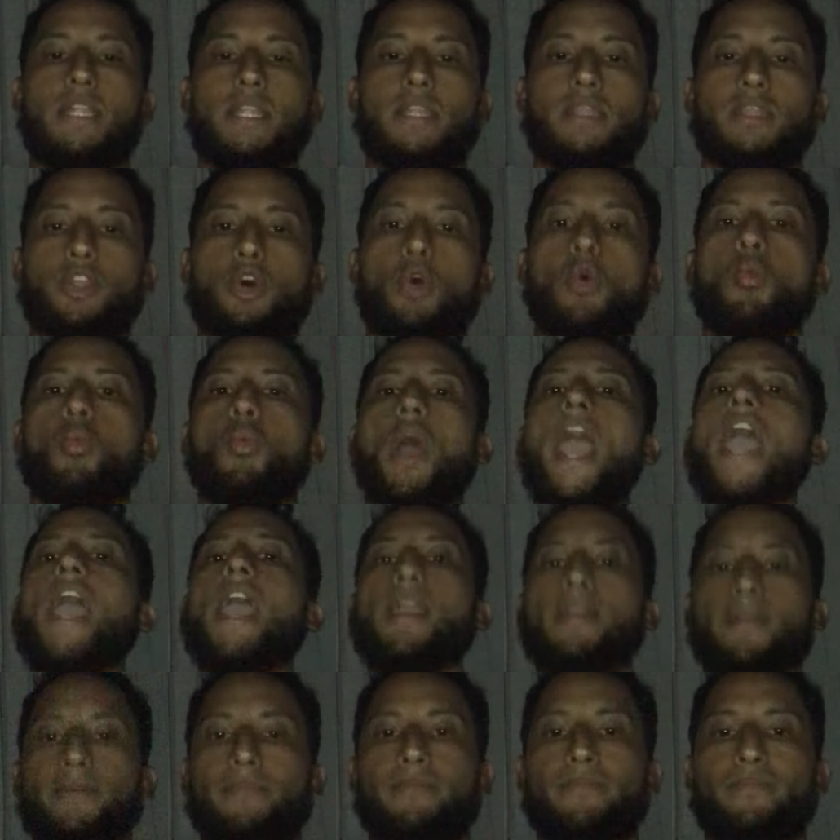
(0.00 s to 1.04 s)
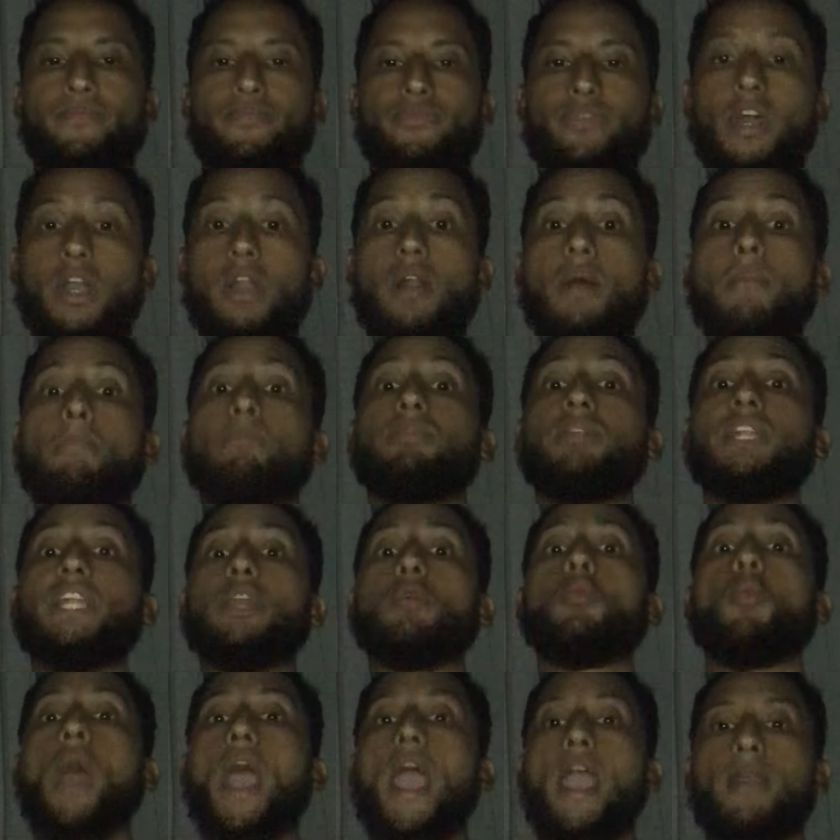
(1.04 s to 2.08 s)
the way, the
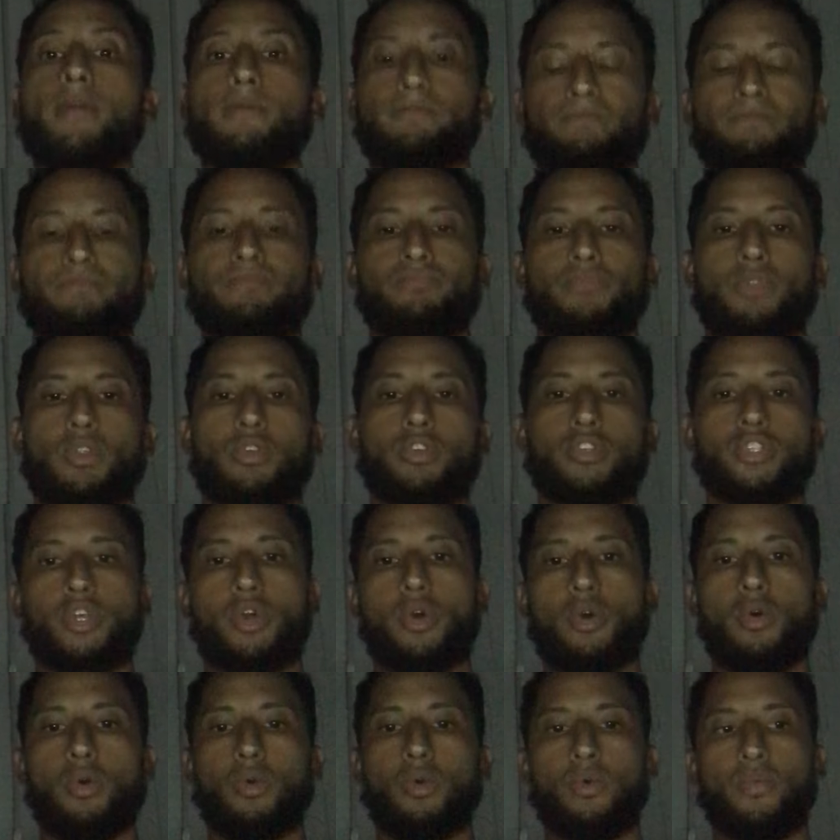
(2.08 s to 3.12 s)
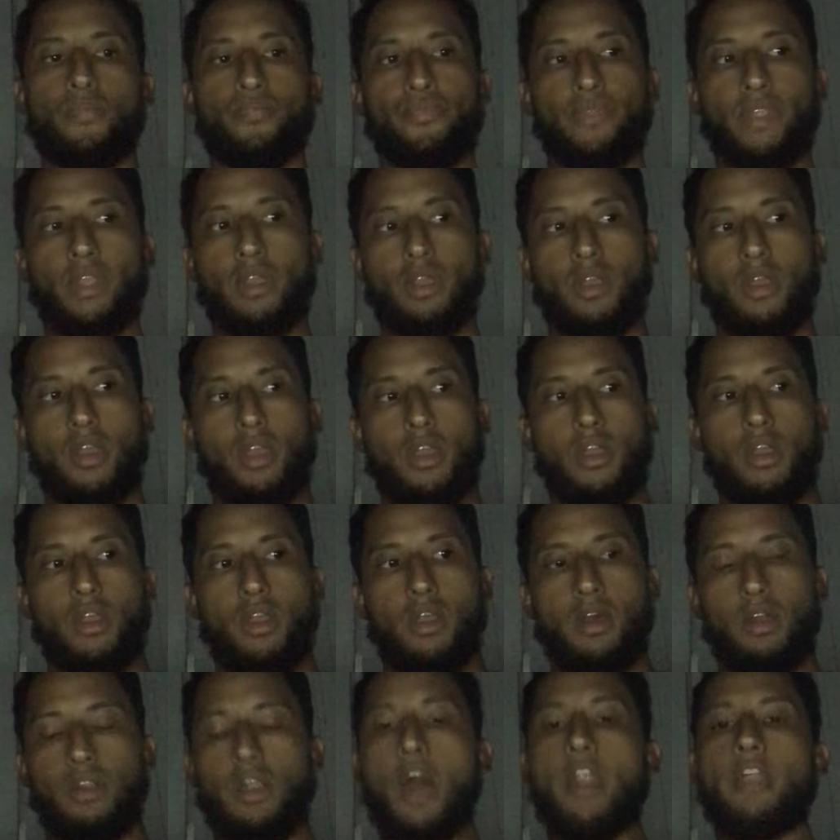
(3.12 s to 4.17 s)
complete way. So
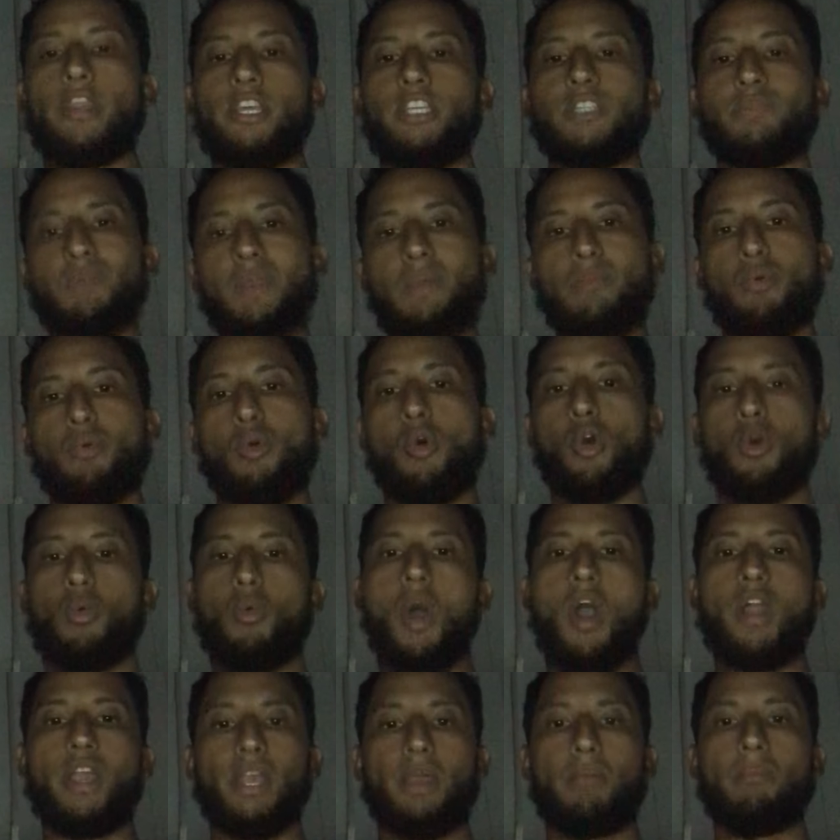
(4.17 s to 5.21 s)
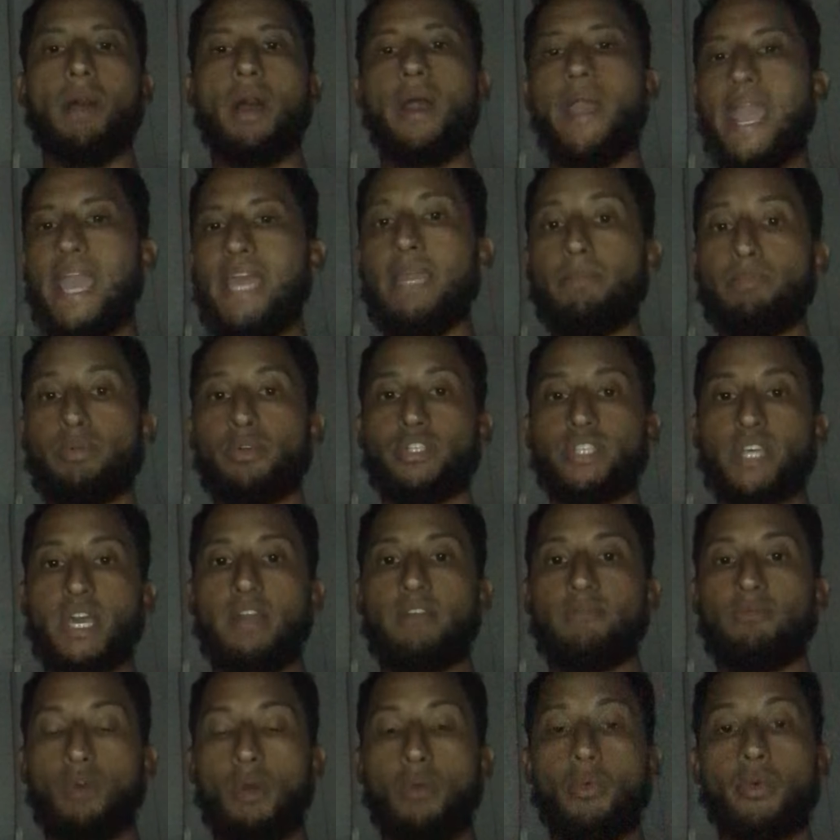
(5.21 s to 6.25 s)
a lot of these people are walking about
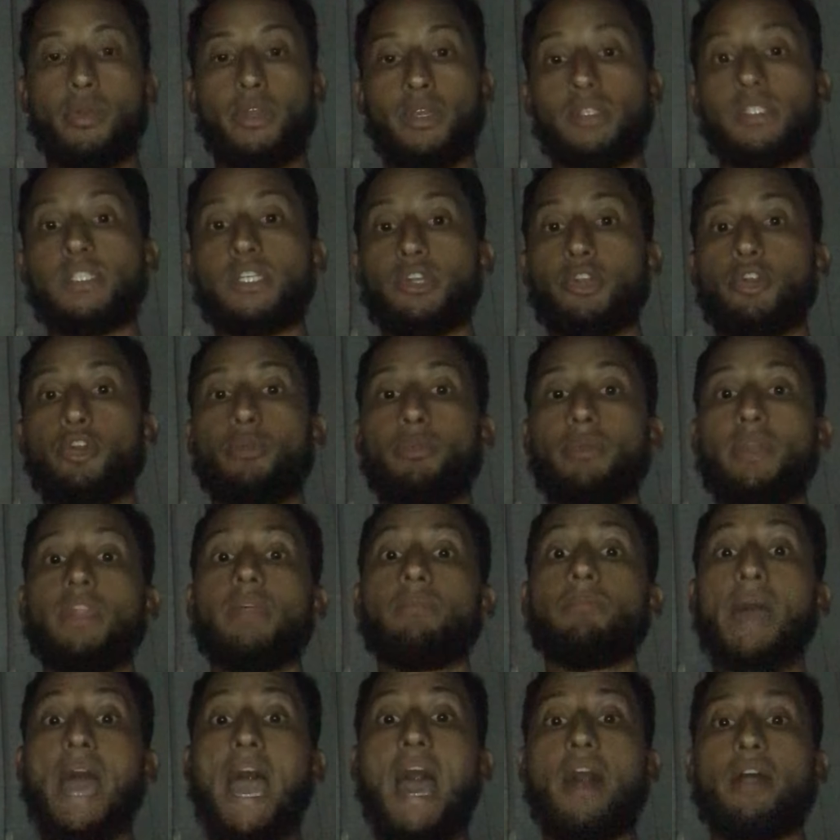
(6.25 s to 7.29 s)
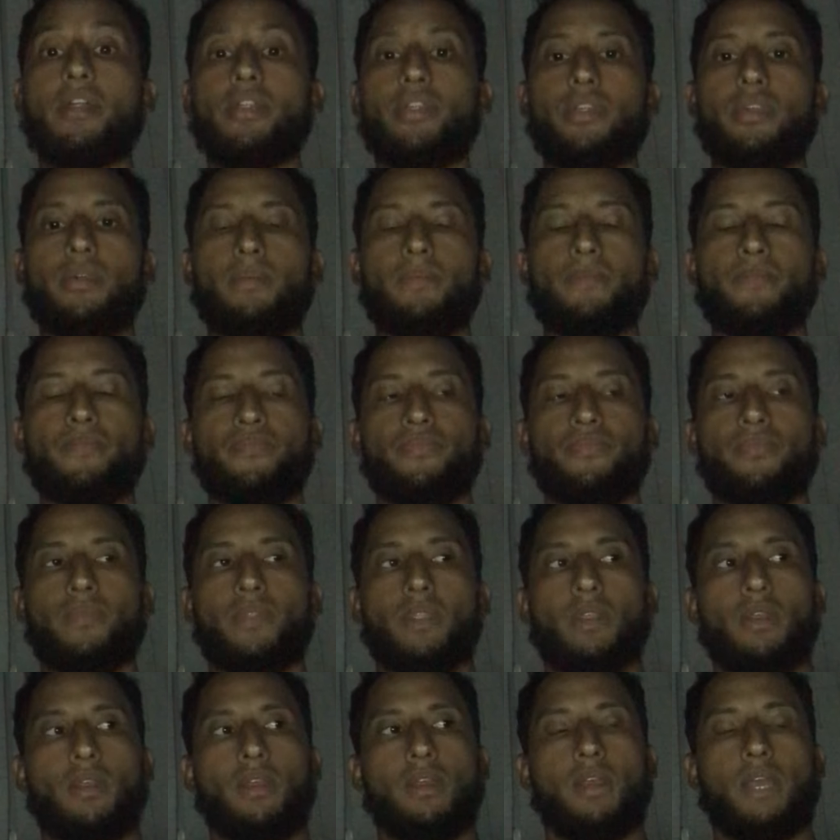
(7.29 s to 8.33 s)
80% of what we consider to be the path.
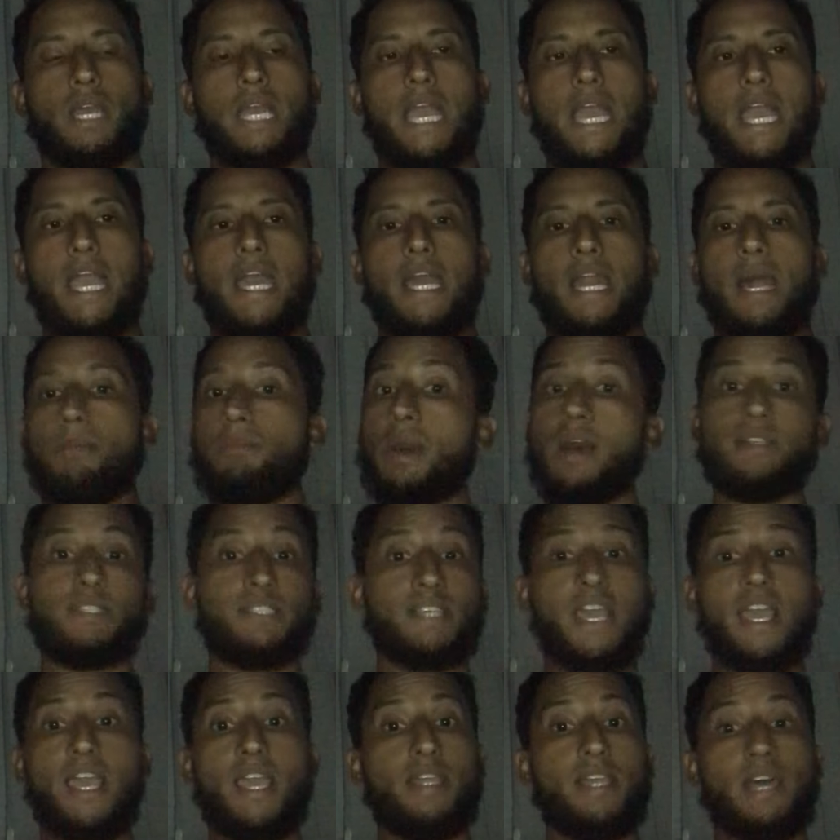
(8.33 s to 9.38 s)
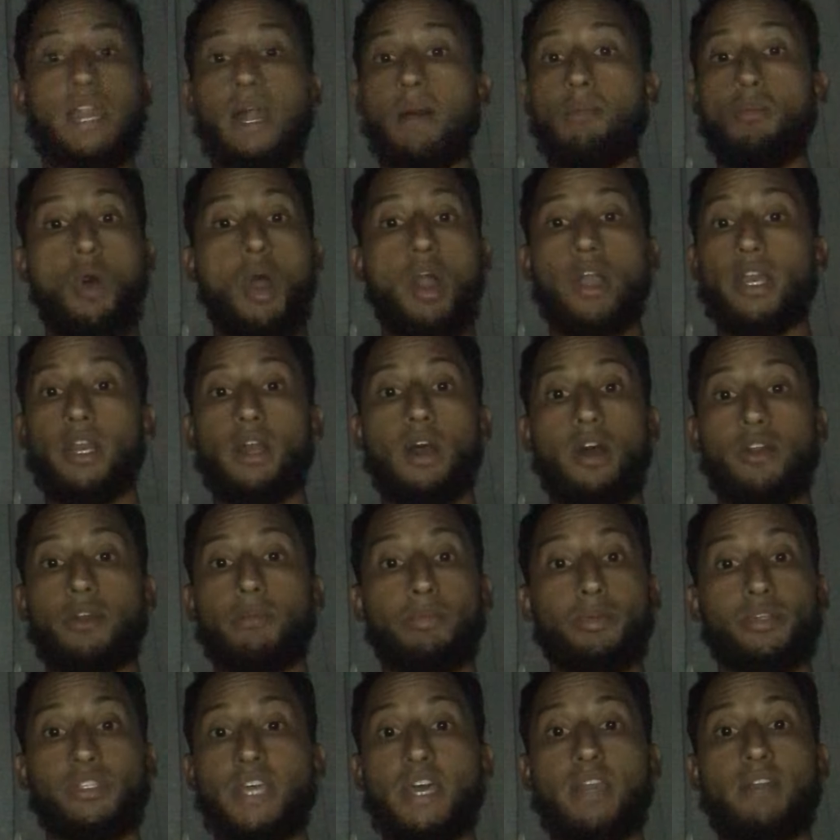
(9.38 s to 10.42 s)
And I'm not saying that I'm walking
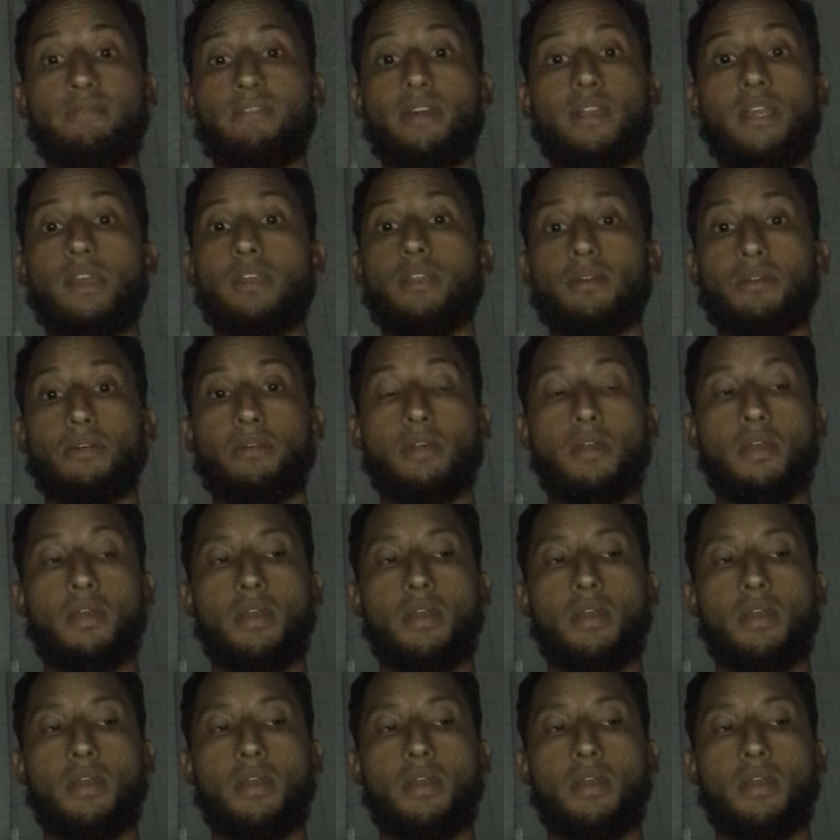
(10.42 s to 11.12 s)
100% of it either,